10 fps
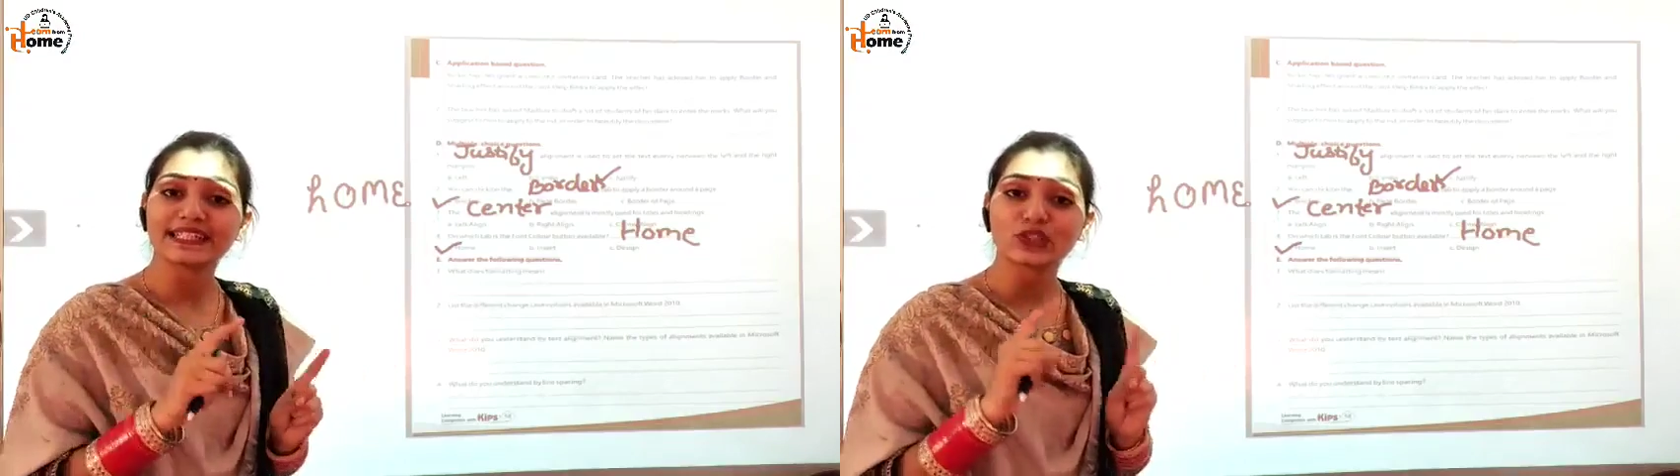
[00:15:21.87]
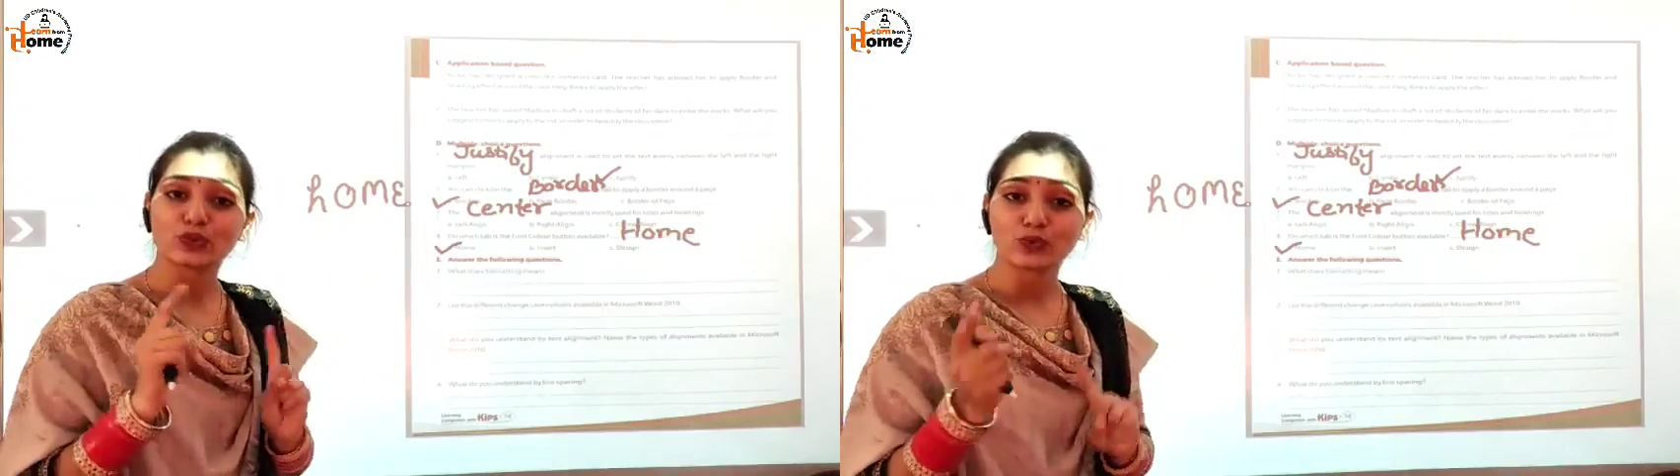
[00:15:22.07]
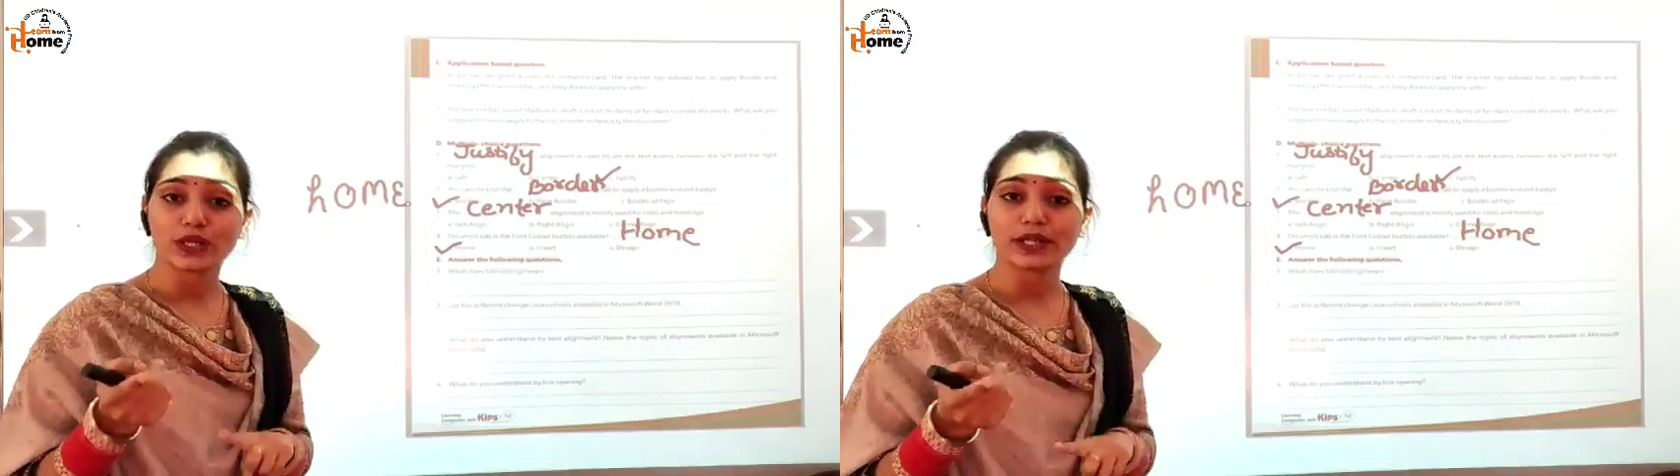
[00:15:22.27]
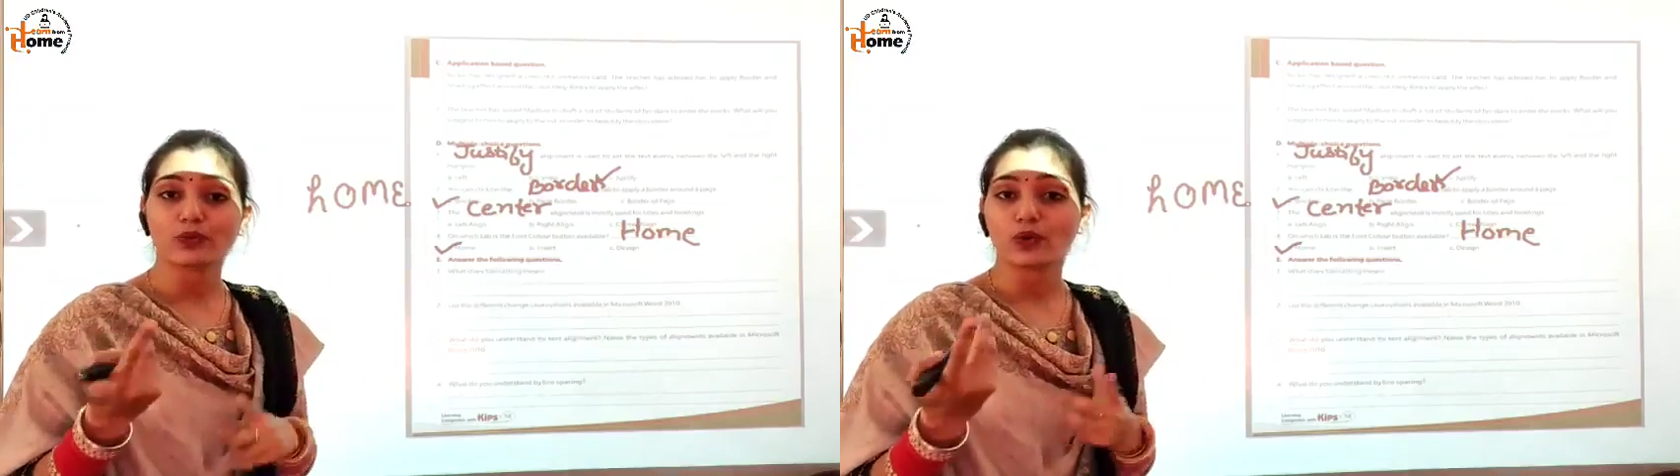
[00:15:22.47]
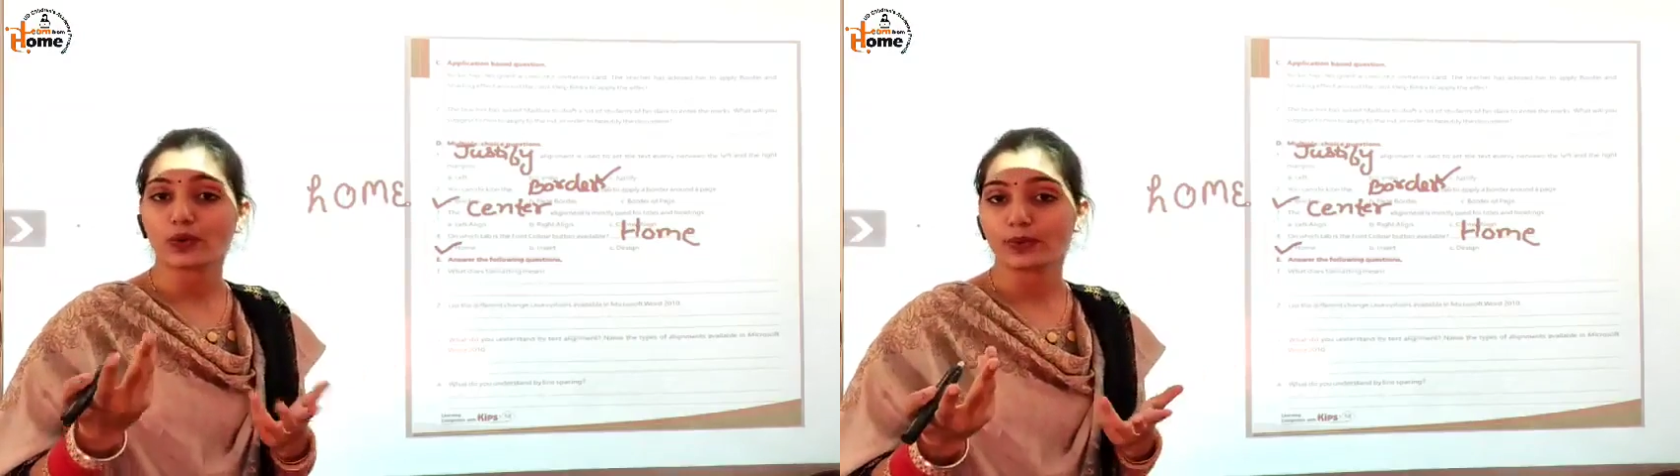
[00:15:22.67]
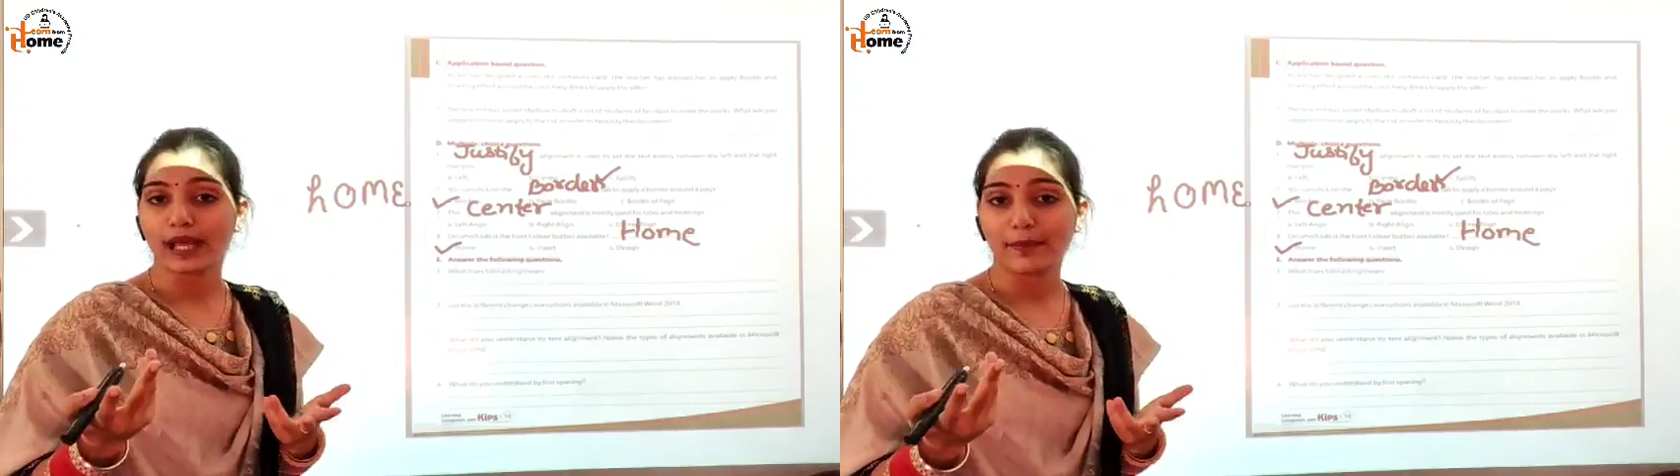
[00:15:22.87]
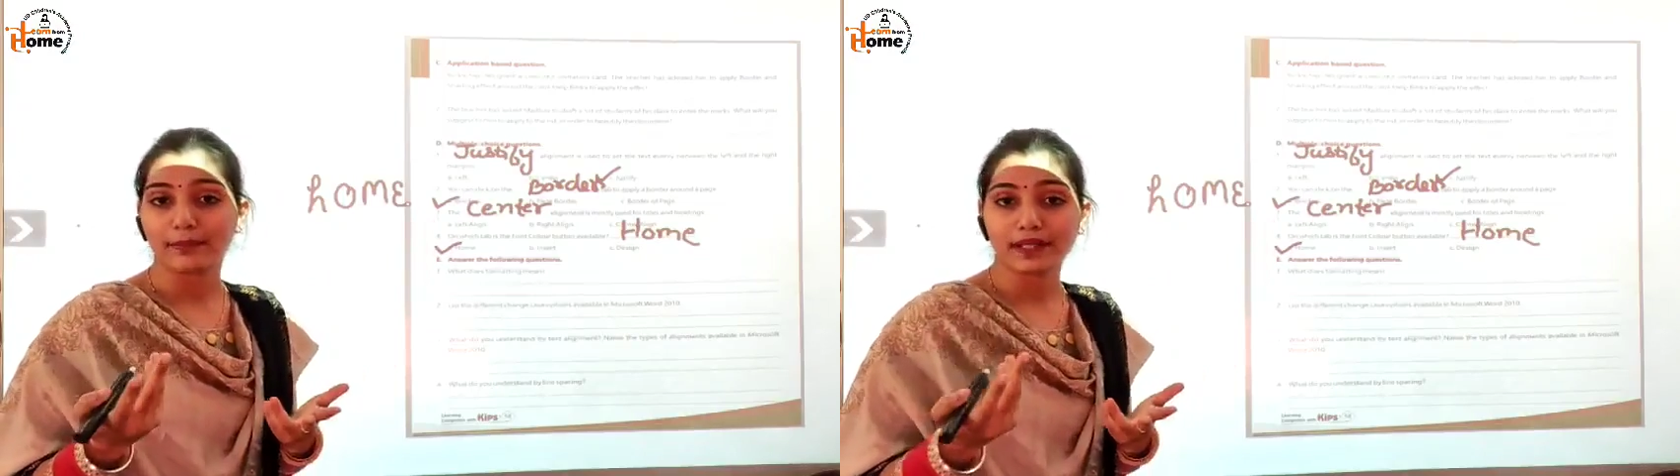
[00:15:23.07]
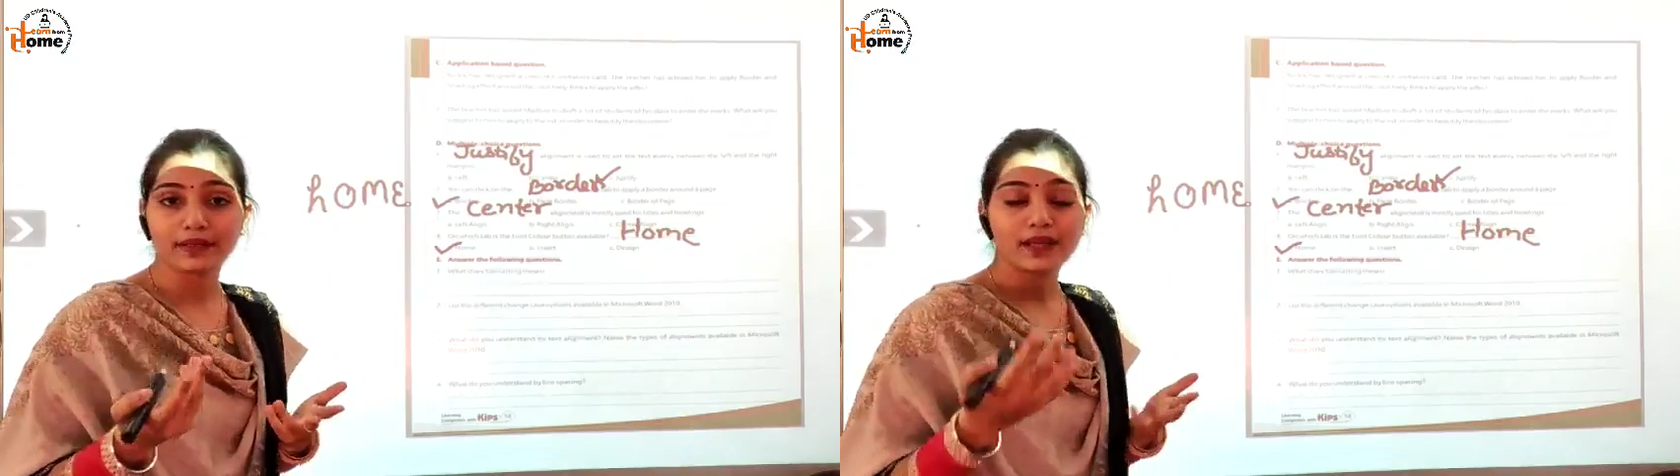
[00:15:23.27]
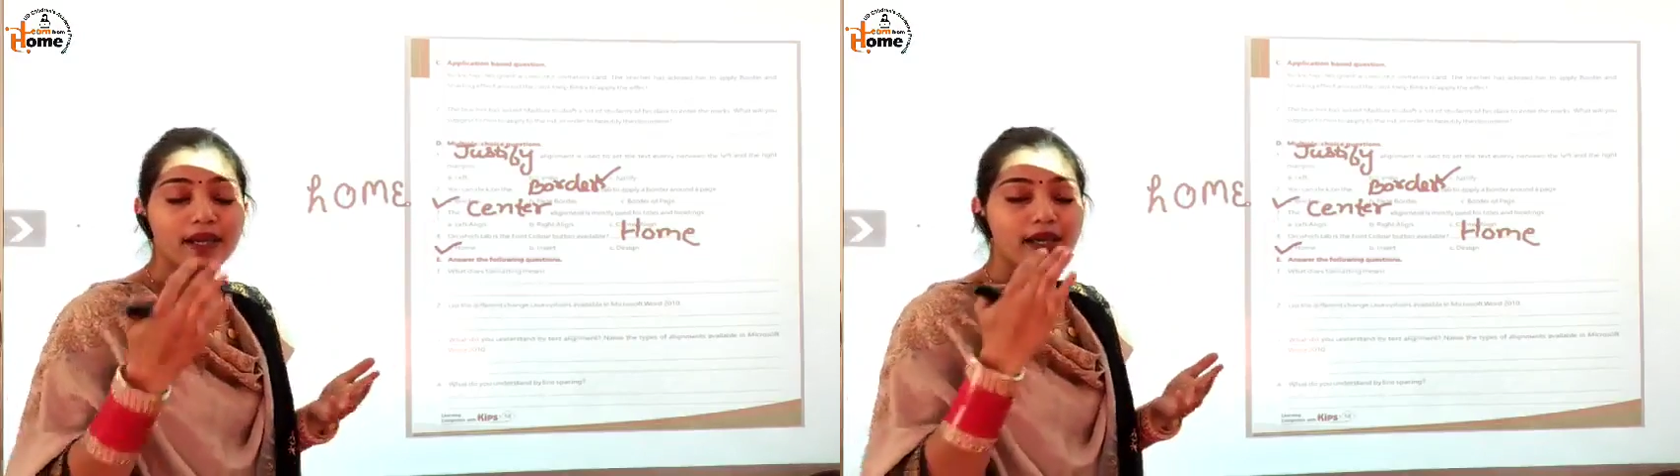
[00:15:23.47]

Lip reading: each word, what will happen?